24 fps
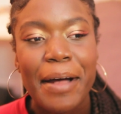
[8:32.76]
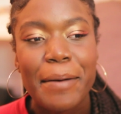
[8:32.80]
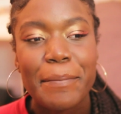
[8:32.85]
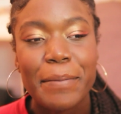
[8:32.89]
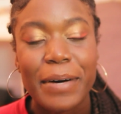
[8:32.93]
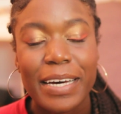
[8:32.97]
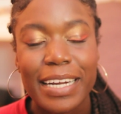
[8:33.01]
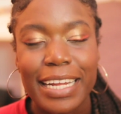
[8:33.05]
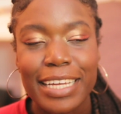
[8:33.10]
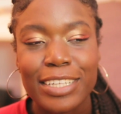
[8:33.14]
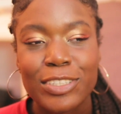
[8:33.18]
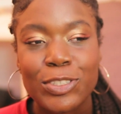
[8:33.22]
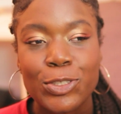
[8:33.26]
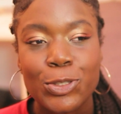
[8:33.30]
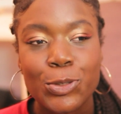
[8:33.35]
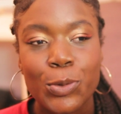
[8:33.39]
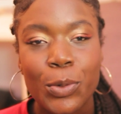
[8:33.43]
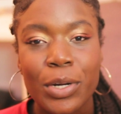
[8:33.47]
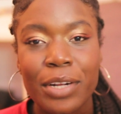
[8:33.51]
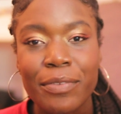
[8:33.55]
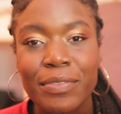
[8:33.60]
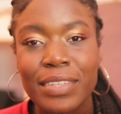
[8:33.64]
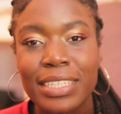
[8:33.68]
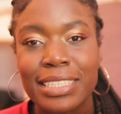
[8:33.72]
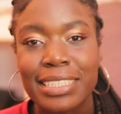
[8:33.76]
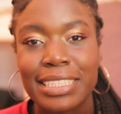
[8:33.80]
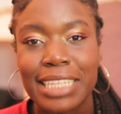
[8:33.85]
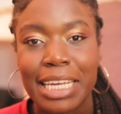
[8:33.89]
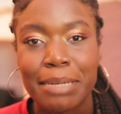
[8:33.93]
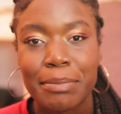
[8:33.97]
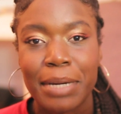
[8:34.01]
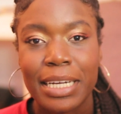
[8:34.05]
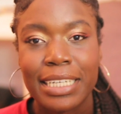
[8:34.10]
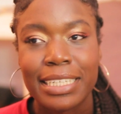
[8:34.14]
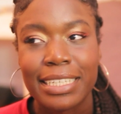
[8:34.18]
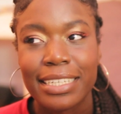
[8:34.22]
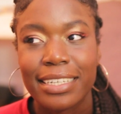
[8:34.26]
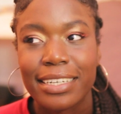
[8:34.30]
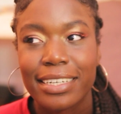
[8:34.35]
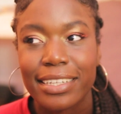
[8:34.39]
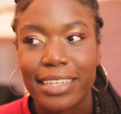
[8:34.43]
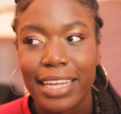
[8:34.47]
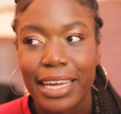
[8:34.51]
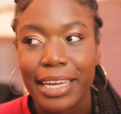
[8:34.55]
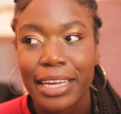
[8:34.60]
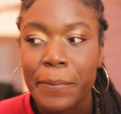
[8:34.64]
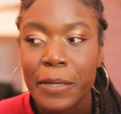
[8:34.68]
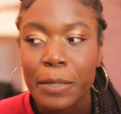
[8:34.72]
but it's sort of the same idea.
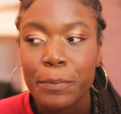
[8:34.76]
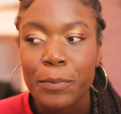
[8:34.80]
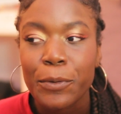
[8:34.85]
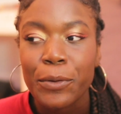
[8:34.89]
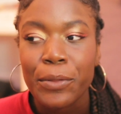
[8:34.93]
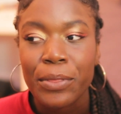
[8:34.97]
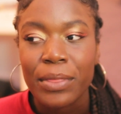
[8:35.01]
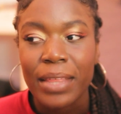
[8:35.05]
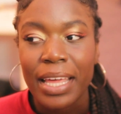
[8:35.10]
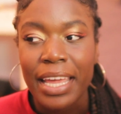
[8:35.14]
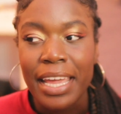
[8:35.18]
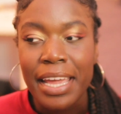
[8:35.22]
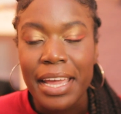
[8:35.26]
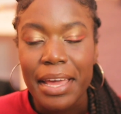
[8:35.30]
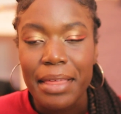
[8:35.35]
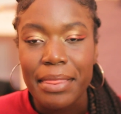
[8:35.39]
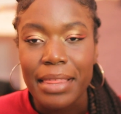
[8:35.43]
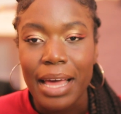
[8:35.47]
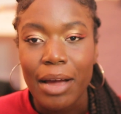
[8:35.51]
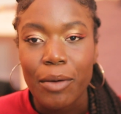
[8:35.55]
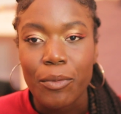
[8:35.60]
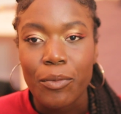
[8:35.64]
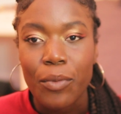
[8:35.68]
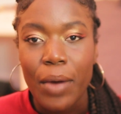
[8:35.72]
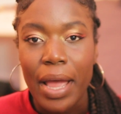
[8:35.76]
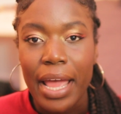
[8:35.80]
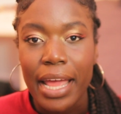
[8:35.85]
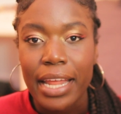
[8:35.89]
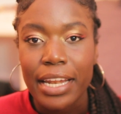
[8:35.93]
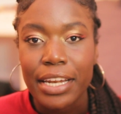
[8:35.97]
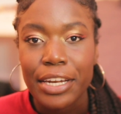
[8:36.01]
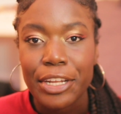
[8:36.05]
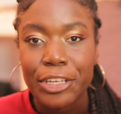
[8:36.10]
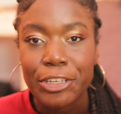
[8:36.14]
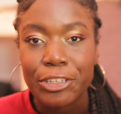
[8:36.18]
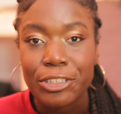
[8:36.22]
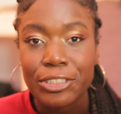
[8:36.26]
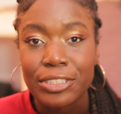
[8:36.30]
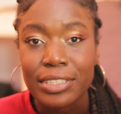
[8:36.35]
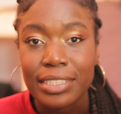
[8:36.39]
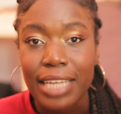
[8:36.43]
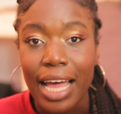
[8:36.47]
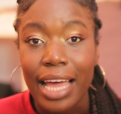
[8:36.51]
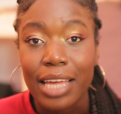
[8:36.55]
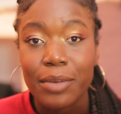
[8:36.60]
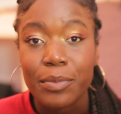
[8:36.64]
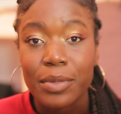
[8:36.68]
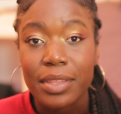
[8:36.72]
Like people think that when you're
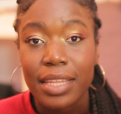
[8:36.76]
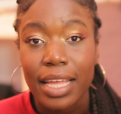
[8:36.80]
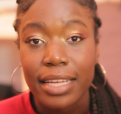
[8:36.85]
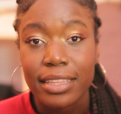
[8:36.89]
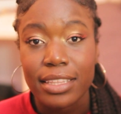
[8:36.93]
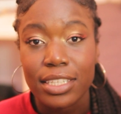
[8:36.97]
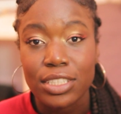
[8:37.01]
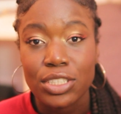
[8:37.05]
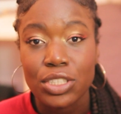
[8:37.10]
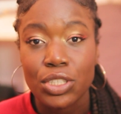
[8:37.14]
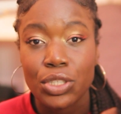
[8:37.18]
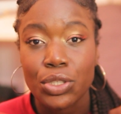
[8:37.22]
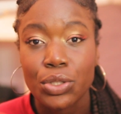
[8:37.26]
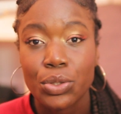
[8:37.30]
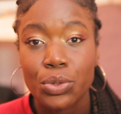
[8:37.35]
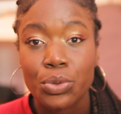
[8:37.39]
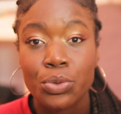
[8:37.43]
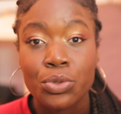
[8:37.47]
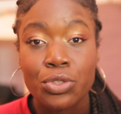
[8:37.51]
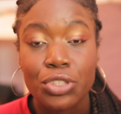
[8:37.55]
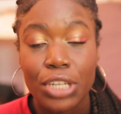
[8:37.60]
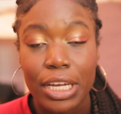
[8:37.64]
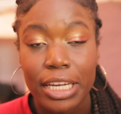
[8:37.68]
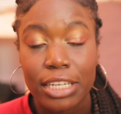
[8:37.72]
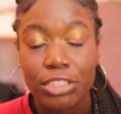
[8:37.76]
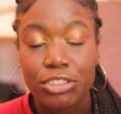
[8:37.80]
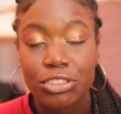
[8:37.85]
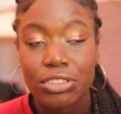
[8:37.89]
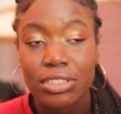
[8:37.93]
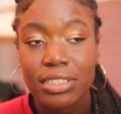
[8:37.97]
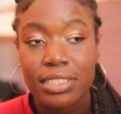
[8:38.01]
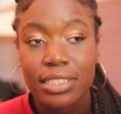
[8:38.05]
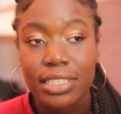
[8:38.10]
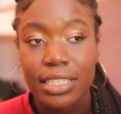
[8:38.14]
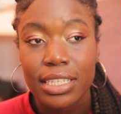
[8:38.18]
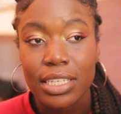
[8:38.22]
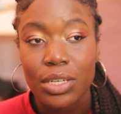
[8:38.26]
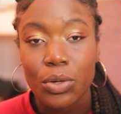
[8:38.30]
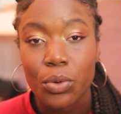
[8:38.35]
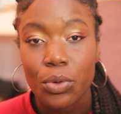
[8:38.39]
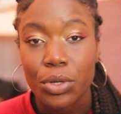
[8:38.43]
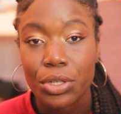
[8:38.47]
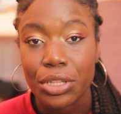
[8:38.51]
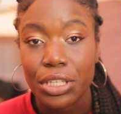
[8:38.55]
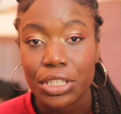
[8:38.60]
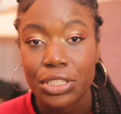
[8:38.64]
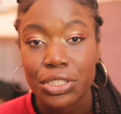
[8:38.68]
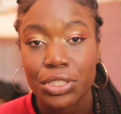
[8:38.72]
signed with like this huge agency
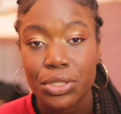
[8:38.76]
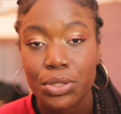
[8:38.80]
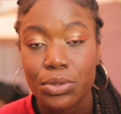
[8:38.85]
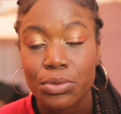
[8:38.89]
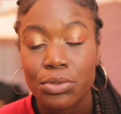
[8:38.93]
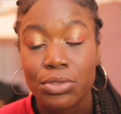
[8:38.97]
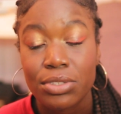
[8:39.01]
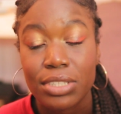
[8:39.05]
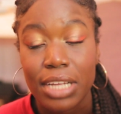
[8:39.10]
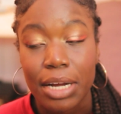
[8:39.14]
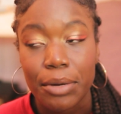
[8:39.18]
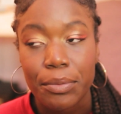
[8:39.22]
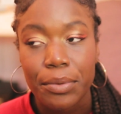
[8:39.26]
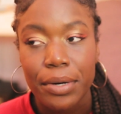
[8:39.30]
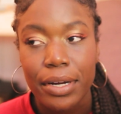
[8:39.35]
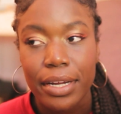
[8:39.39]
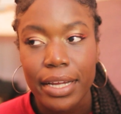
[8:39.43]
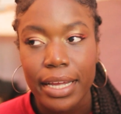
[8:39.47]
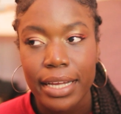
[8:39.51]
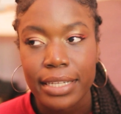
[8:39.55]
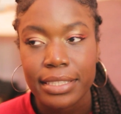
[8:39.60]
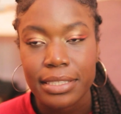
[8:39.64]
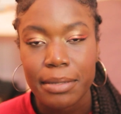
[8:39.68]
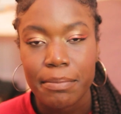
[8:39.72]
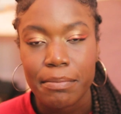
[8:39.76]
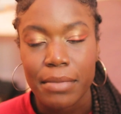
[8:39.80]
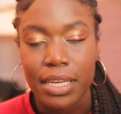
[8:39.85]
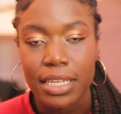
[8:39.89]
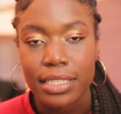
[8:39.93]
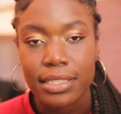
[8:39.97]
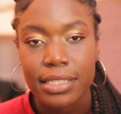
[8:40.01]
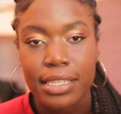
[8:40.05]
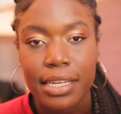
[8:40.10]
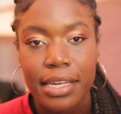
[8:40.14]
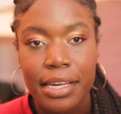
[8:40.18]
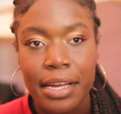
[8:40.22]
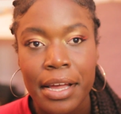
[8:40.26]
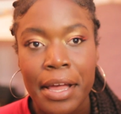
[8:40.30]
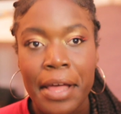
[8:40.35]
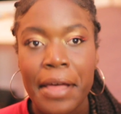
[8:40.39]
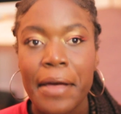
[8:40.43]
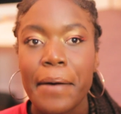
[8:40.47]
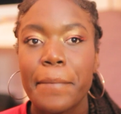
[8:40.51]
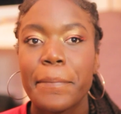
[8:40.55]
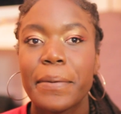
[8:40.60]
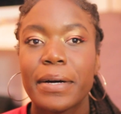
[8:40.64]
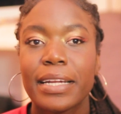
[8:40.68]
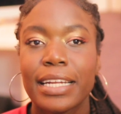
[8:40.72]
or this huge network, it's amazing,
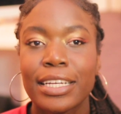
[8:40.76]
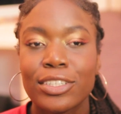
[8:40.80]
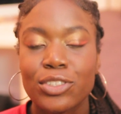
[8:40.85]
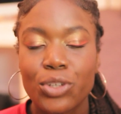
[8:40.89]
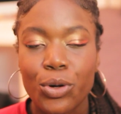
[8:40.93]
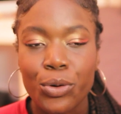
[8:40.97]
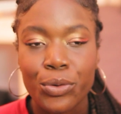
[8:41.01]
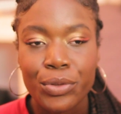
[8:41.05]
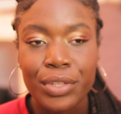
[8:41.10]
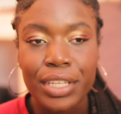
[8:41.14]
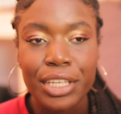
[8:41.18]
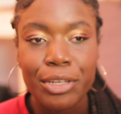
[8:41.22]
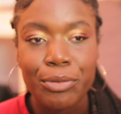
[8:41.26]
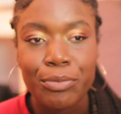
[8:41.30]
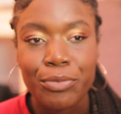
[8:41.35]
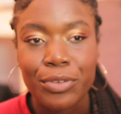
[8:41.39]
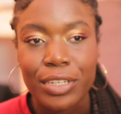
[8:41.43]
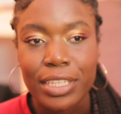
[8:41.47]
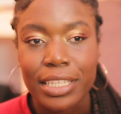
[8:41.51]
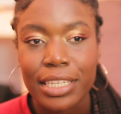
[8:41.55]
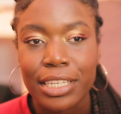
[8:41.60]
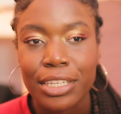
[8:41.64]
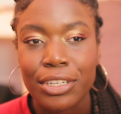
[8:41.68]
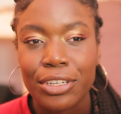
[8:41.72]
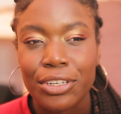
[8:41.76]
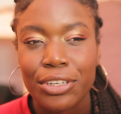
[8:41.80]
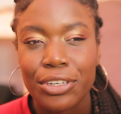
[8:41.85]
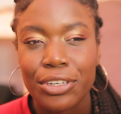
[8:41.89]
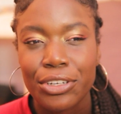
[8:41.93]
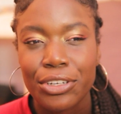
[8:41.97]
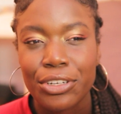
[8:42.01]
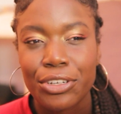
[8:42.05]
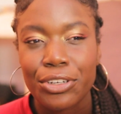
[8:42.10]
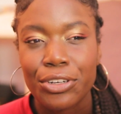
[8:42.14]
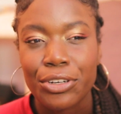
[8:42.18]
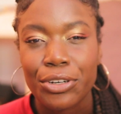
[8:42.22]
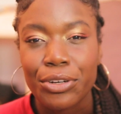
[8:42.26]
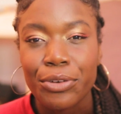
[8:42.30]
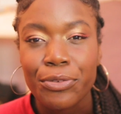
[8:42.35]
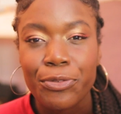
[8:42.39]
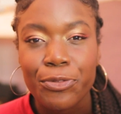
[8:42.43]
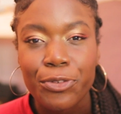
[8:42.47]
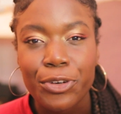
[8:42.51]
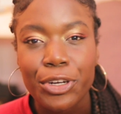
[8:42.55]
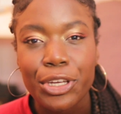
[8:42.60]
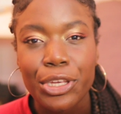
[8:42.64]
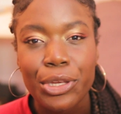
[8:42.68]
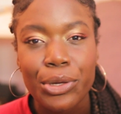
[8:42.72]
but it's only really good
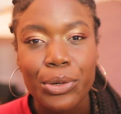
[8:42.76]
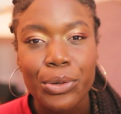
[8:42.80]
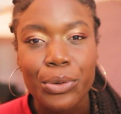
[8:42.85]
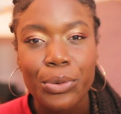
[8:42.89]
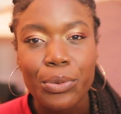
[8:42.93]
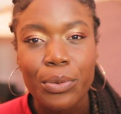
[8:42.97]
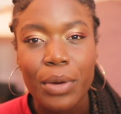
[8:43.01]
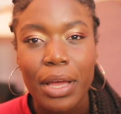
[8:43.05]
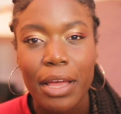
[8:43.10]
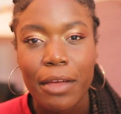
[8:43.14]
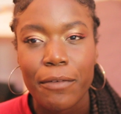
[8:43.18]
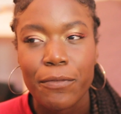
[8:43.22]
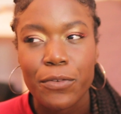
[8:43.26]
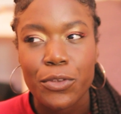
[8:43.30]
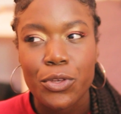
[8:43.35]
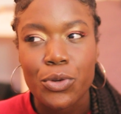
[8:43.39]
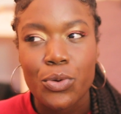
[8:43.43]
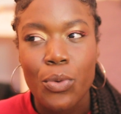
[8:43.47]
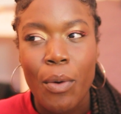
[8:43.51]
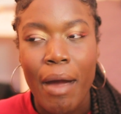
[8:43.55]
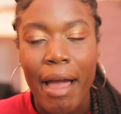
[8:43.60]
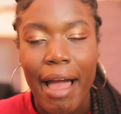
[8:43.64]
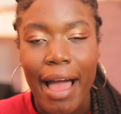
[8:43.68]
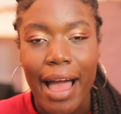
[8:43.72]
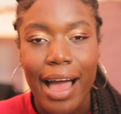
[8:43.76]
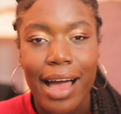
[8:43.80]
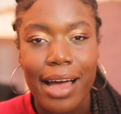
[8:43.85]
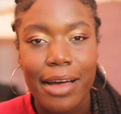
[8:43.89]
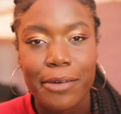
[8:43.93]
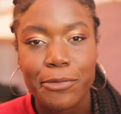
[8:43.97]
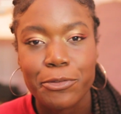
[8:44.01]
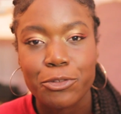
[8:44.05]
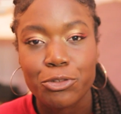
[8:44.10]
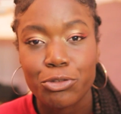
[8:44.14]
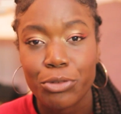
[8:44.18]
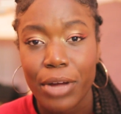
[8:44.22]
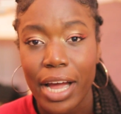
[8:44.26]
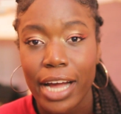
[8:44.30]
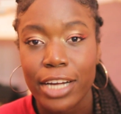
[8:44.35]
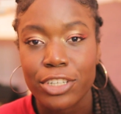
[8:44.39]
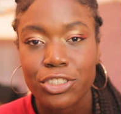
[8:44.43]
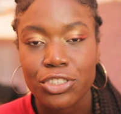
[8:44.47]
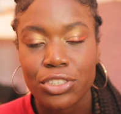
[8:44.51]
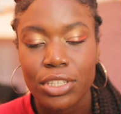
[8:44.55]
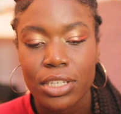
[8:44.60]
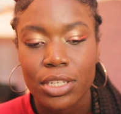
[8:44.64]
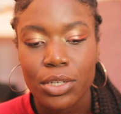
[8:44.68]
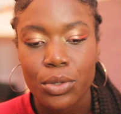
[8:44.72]
for you if you have
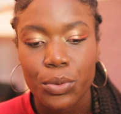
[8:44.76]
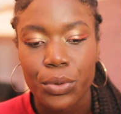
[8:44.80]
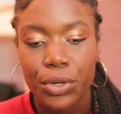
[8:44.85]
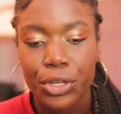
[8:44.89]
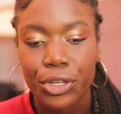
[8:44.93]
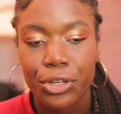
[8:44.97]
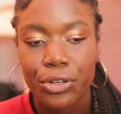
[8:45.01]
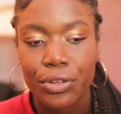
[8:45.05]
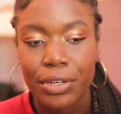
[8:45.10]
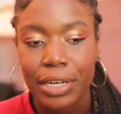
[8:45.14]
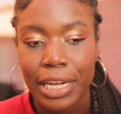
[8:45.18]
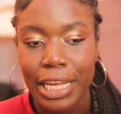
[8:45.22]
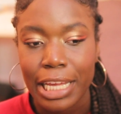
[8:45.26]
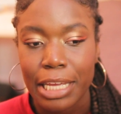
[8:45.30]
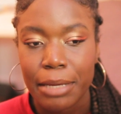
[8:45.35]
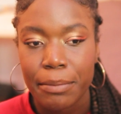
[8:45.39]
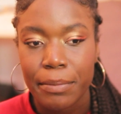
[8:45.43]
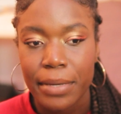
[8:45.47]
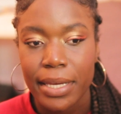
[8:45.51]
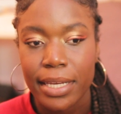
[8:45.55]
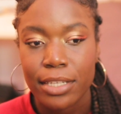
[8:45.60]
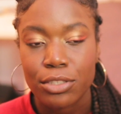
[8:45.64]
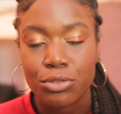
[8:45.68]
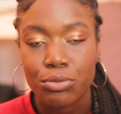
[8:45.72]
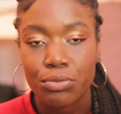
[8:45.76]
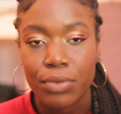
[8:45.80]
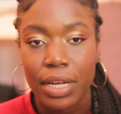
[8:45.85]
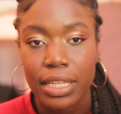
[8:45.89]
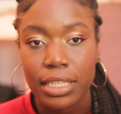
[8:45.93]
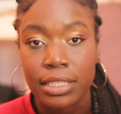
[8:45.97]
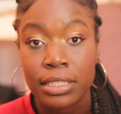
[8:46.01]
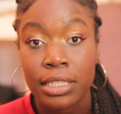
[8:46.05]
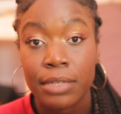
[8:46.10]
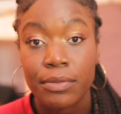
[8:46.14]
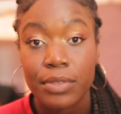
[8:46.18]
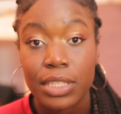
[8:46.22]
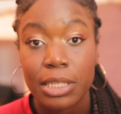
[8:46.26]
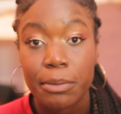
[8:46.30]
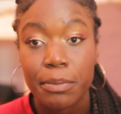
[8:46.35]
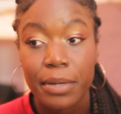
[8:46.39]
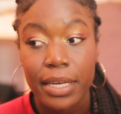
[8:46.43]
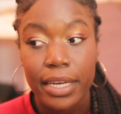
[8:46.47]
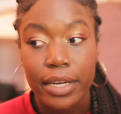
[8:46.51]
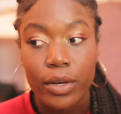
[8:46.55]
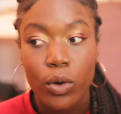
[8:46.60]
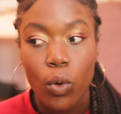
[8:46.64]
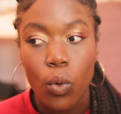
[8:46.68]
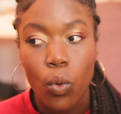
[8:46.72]
traction or your name is relatively
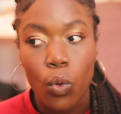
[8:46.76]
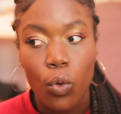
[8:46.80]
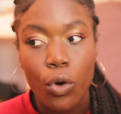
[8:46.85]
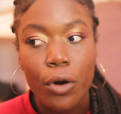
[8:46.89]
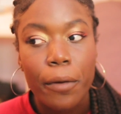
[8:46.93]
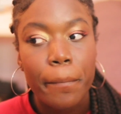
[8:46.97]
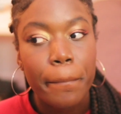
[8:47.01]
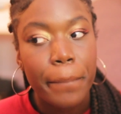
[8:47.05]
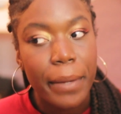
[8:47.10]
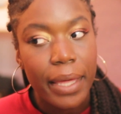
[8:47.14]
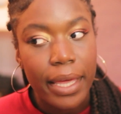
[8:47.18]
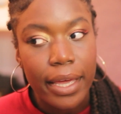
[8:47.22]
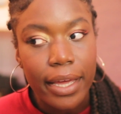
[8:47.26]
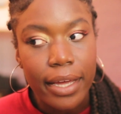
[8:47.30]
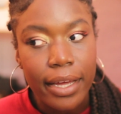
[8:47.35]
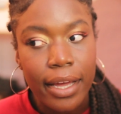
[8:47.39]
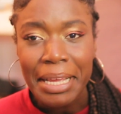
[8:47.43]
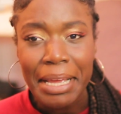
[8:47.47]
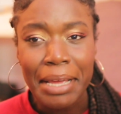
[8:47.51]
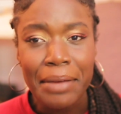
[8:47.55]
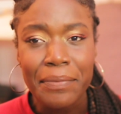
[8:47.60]
big or big.